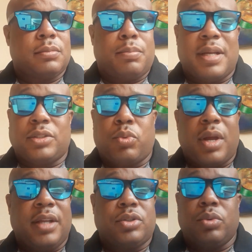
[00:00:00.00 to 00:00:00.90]

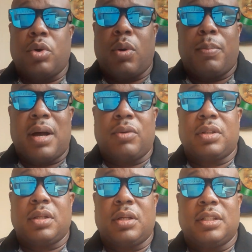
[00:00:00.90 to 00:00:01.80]
to go about
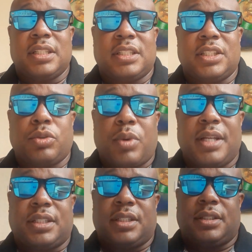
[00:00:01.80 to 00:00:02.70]
this
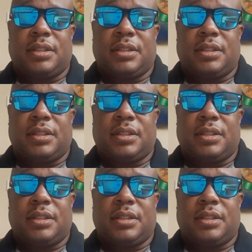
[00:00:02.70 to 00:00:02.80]
situation.